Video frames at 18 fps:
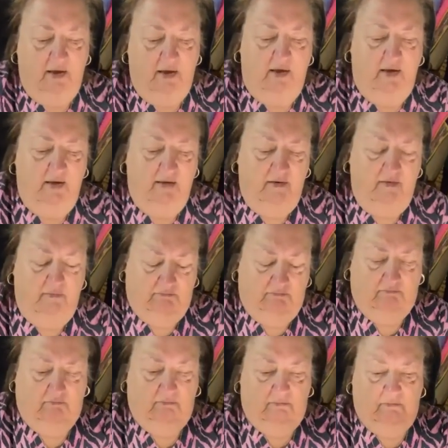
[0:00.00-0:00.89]

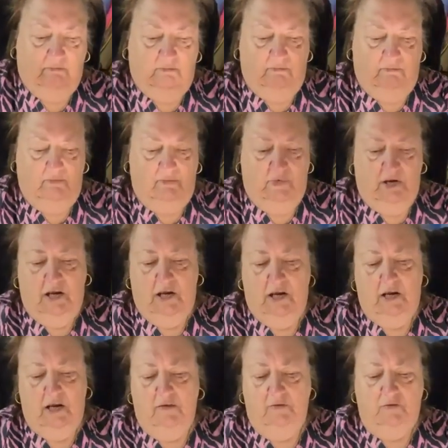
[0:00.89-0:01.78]
that
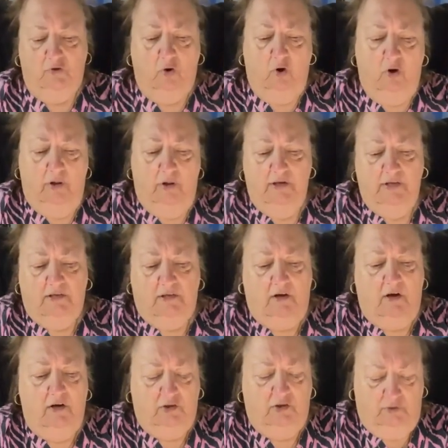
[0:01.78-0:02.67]
he gives all
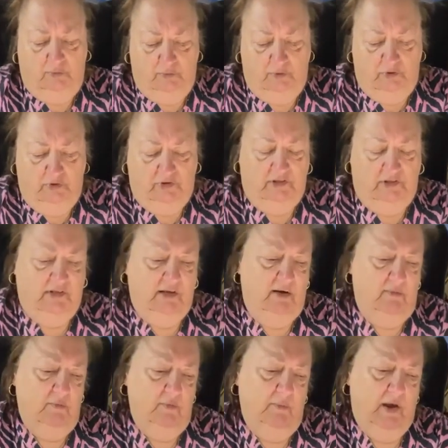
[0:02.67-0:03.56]
his customers the
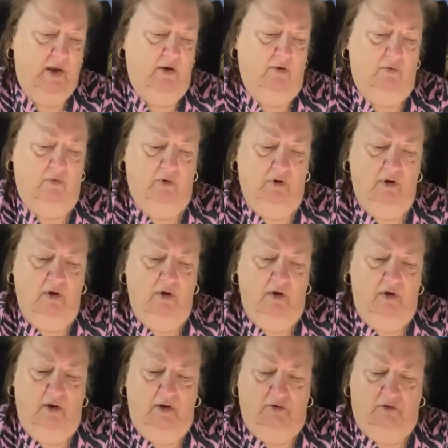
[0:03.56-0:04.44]
same amount
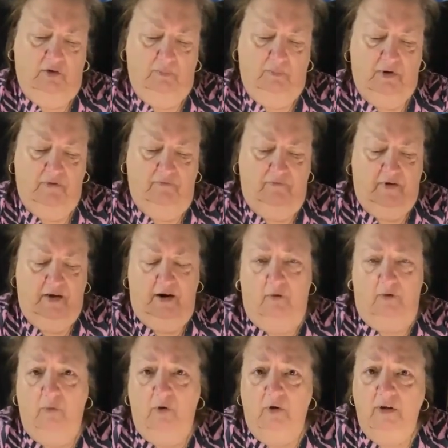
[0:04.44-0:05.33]
to be
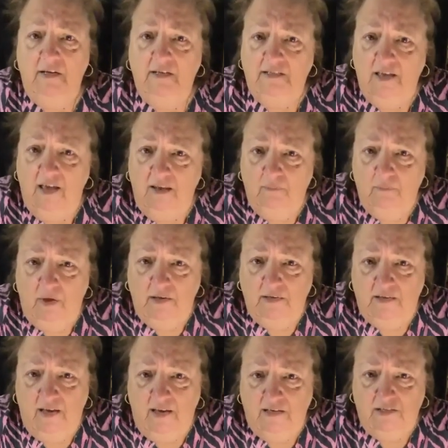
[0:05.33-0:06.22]
fair. Well, he's had
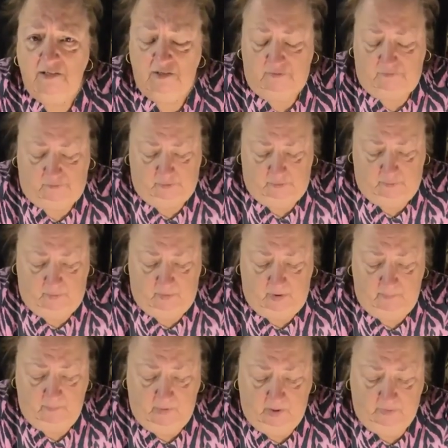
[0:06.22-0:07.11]
my taxes for
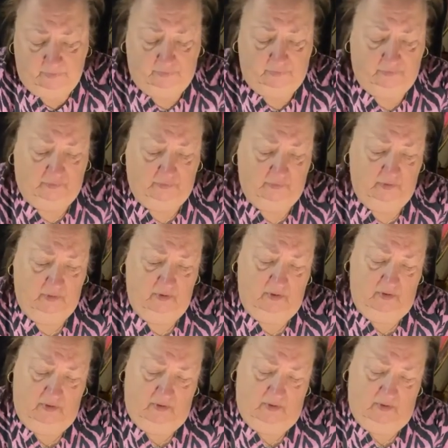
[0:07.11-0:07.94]
a month.